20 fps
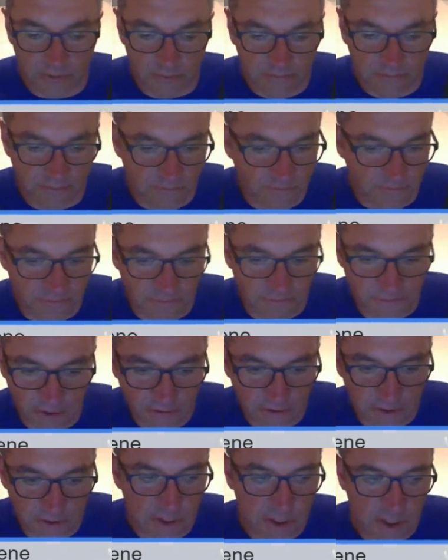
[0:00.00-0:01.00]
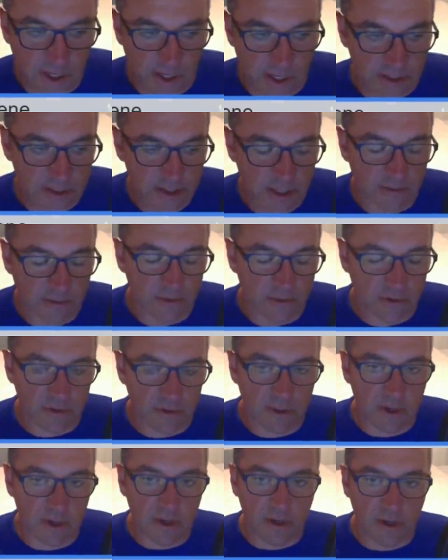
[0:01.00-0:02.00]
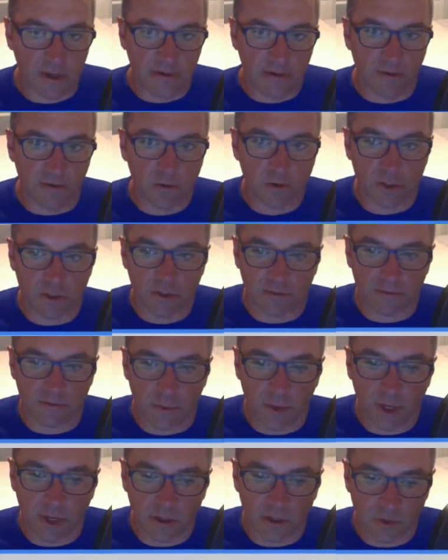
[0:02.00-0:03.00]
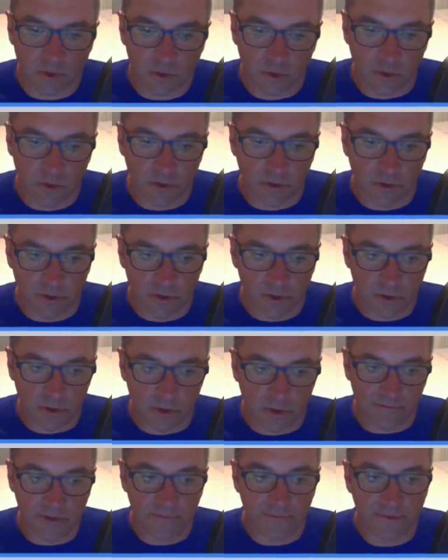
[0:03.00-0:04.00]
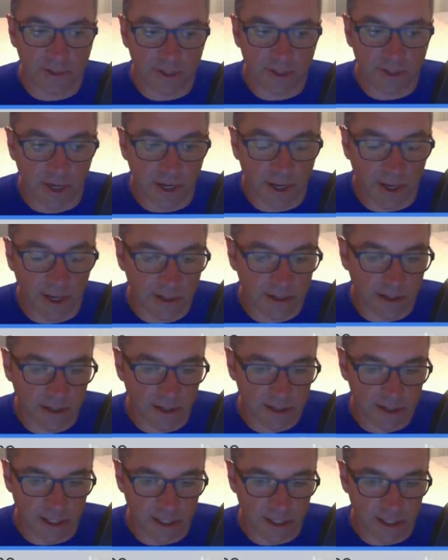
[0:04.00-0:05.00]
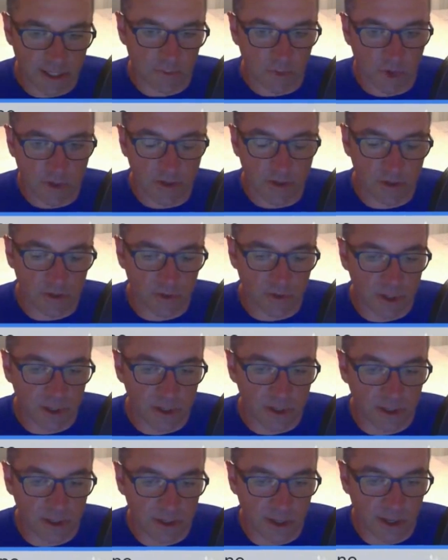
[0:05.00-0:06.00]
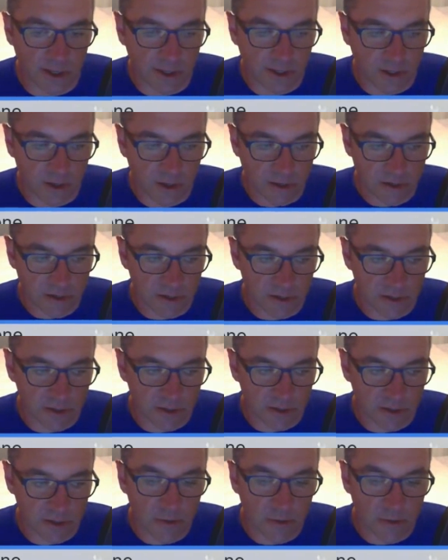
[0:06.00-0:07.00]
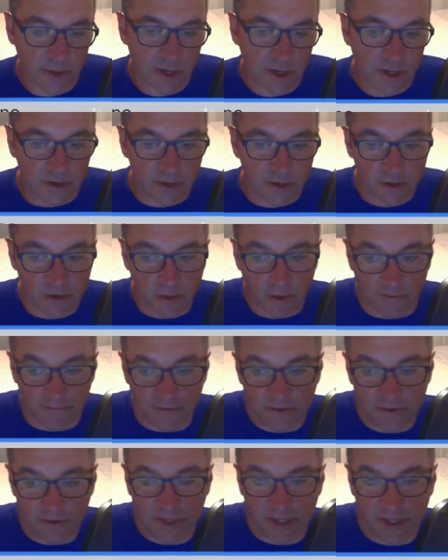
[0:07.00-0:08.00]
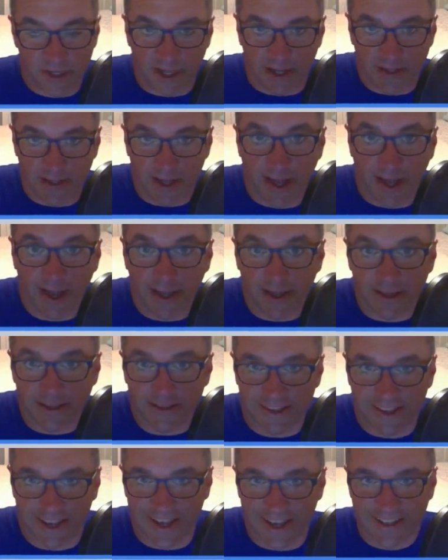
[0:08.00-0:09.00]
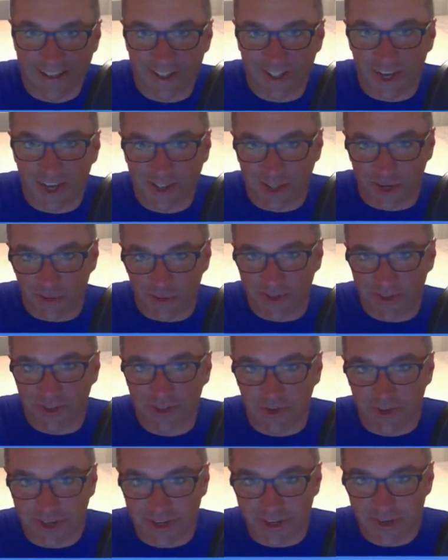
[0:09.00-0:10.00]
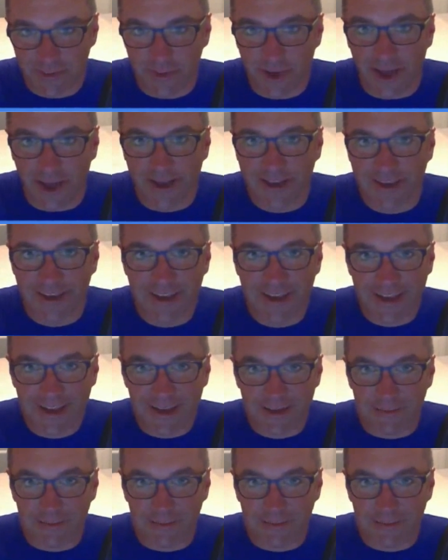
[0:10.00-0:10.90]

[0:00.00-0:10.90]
15.7 version of domain controller and you go to 15.8 and it sets some registry key and it causes a problem, you can go to 15.9 and change the registry key back. But